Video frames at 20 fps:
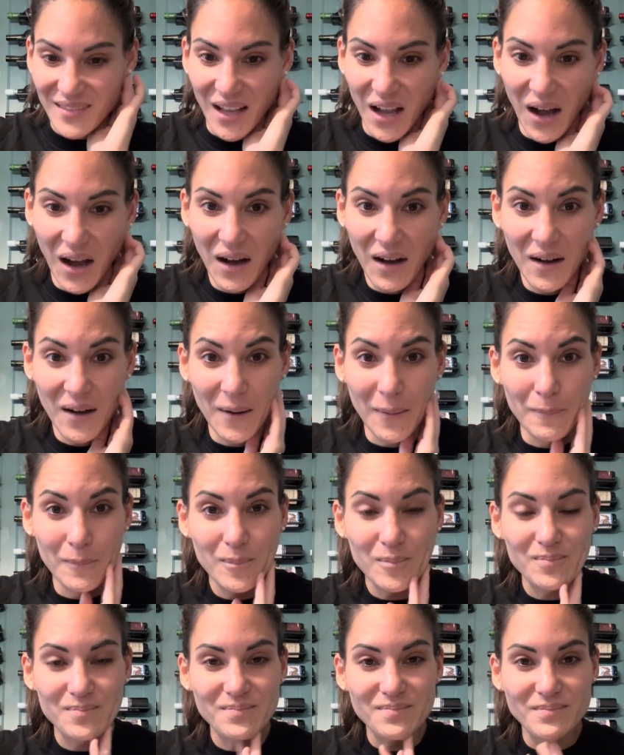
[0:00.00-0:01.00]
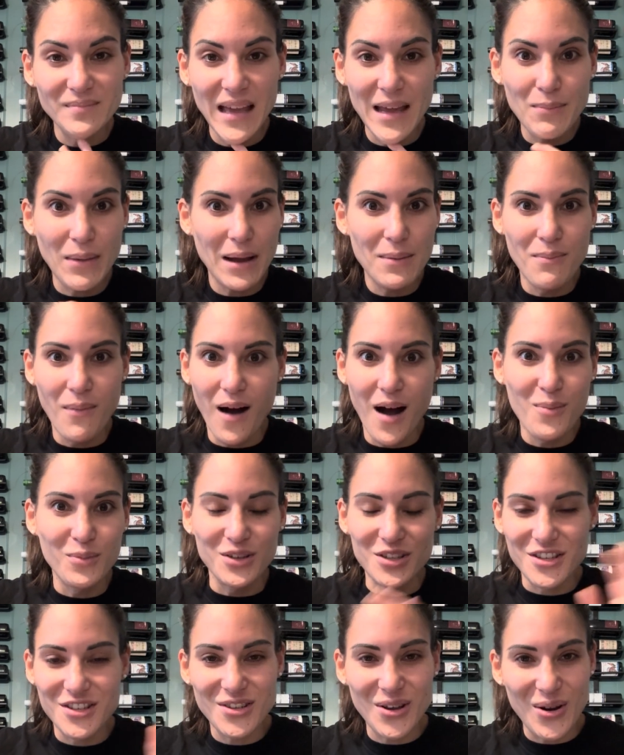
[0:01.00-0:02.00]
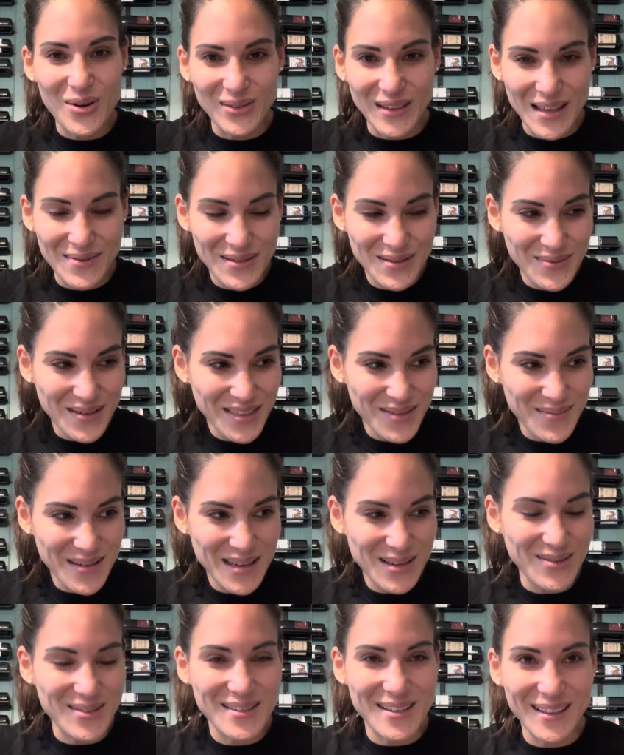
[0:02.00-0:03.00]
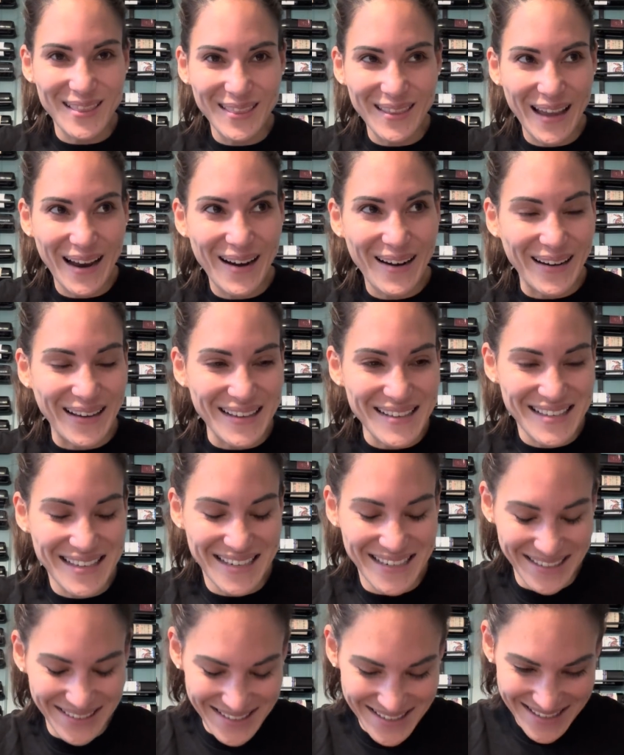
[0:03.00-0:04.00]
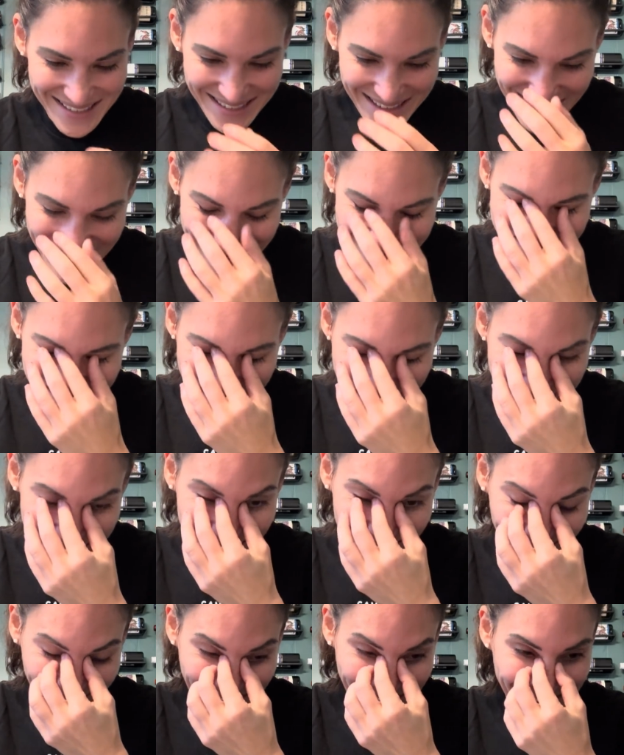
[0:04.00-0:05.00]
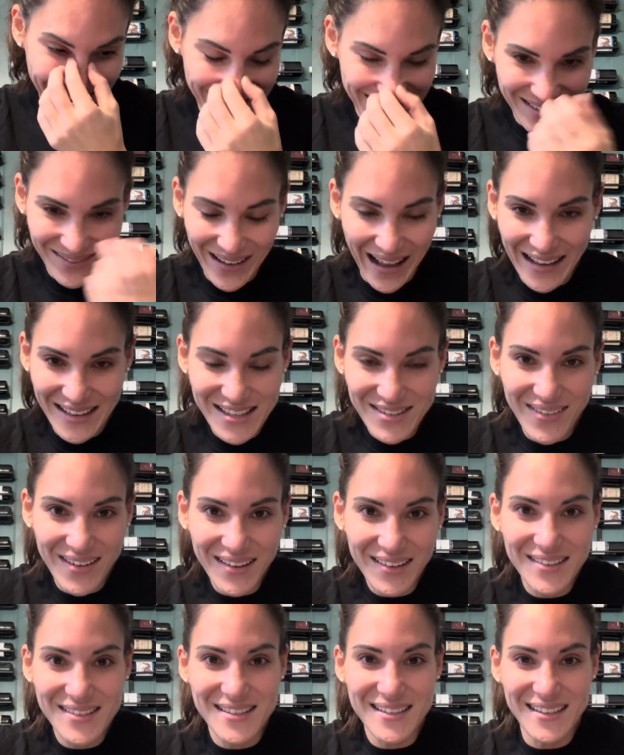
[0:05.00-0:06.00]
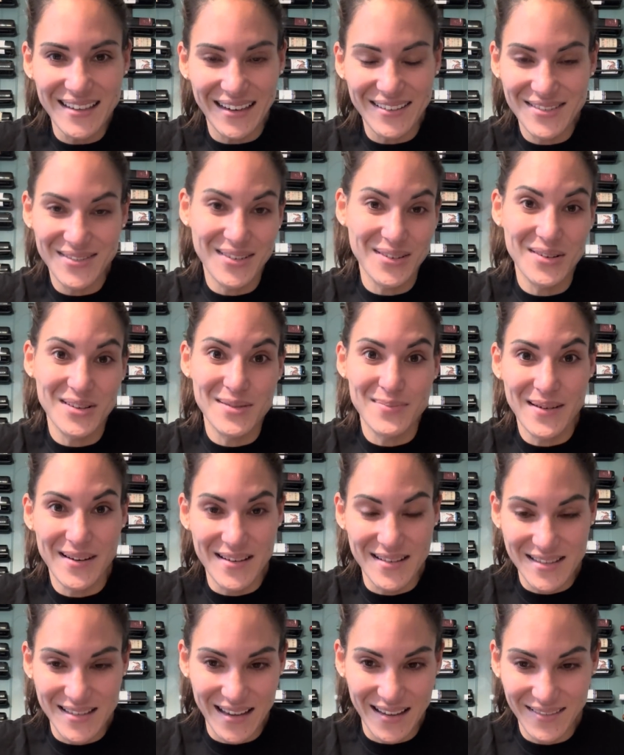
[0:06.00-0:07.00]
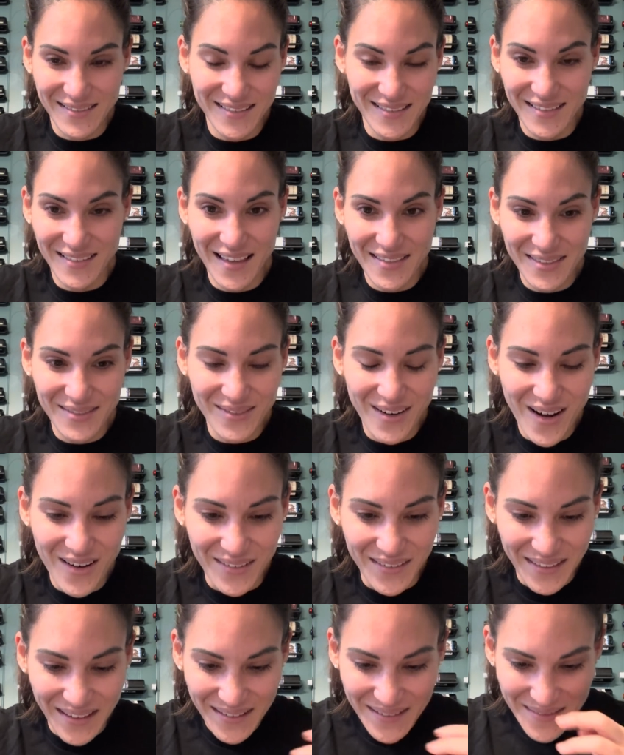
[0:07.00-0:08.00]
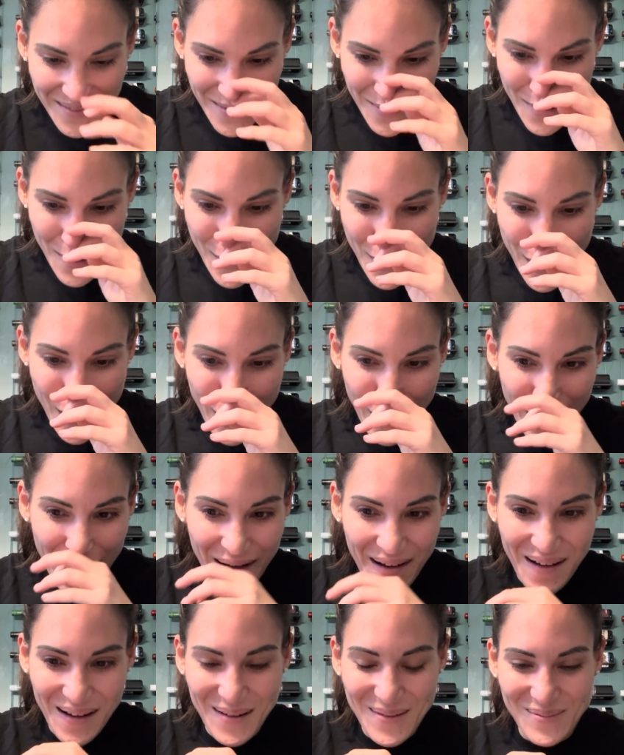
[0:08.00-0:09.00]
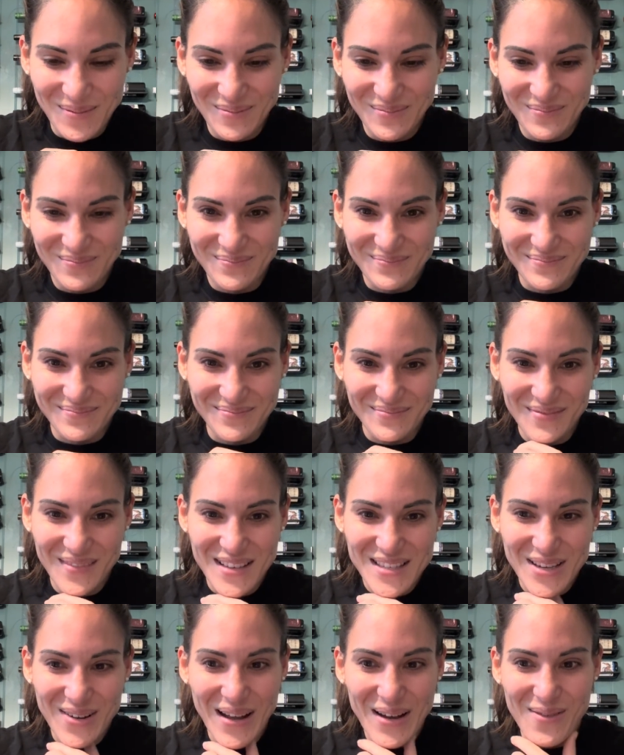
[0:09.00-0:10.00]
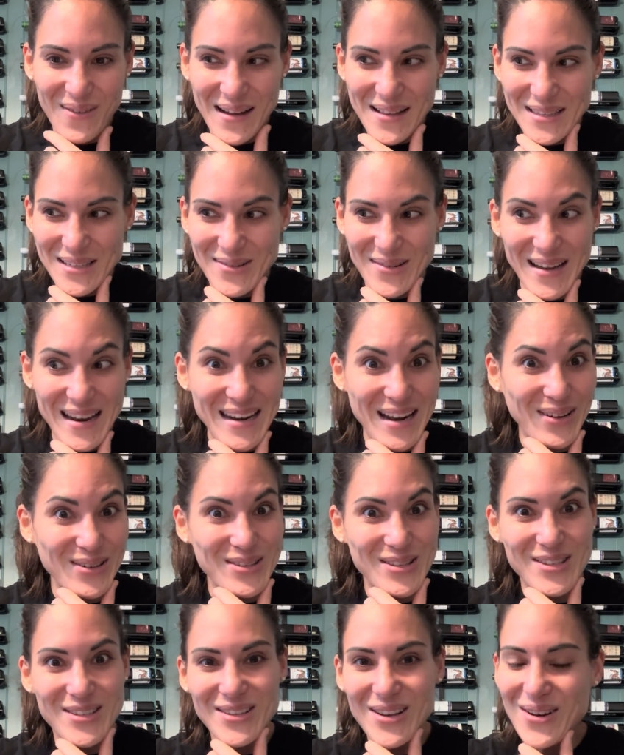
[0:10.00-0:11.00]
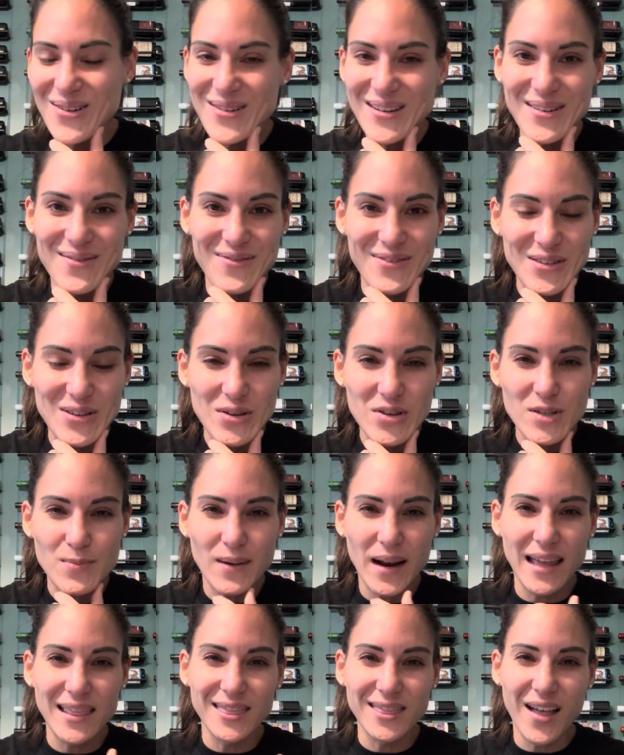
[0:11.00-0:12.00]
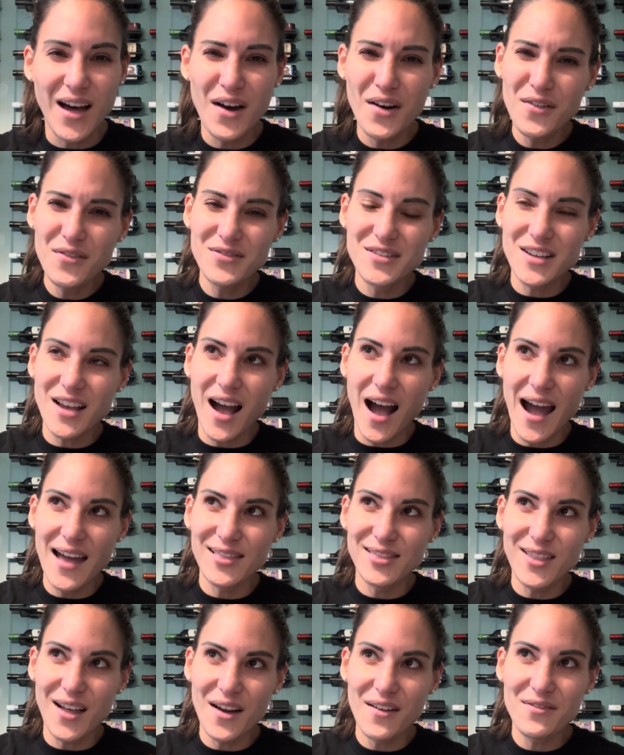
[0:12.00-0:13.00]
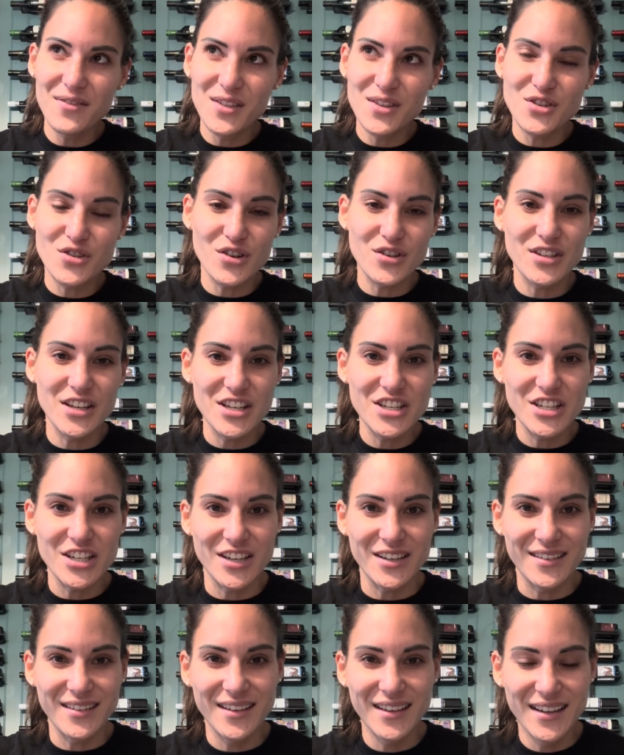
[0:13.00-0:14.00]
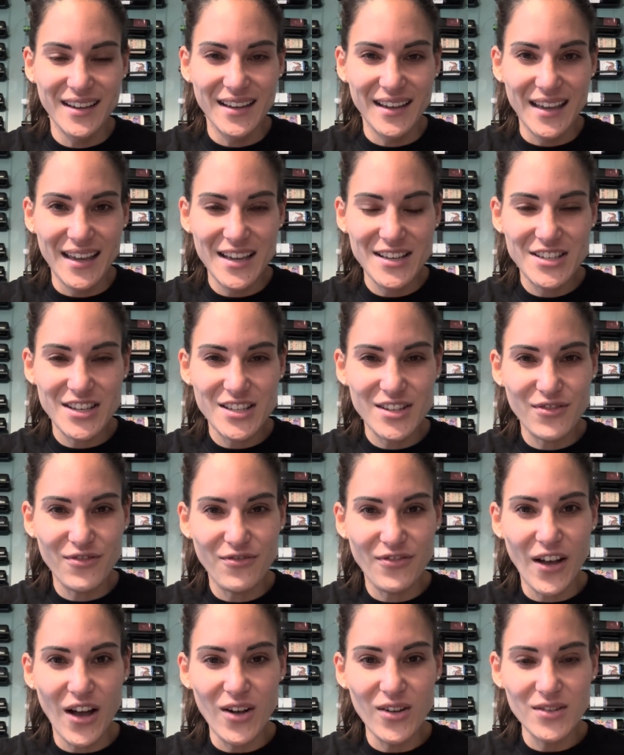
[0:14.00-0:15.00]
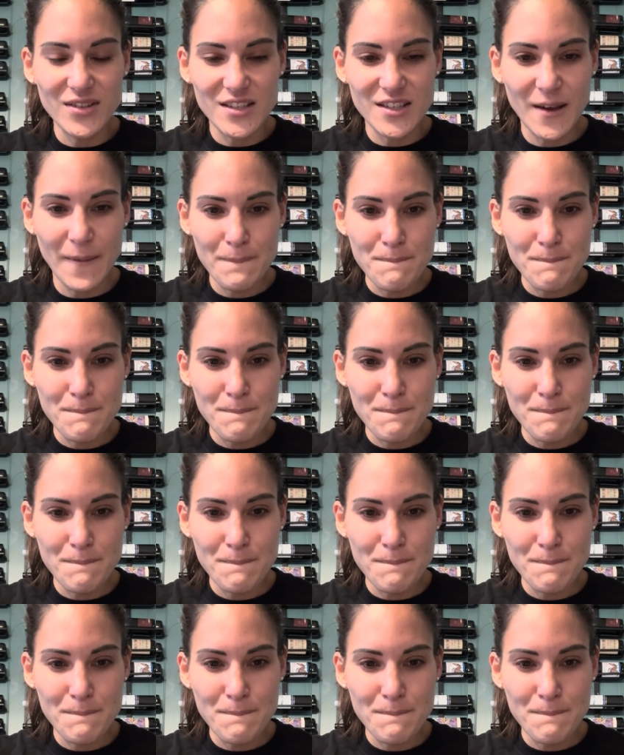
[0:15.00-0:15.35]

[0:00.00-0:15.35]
And my mom was so livid with me. It was hilarious. She was so mad at me. I was like, I just want to go see it. I just want to go experience it. There's nothing wrong with it. So I went to it, and I was so confused, but I loved the tradition. It just felt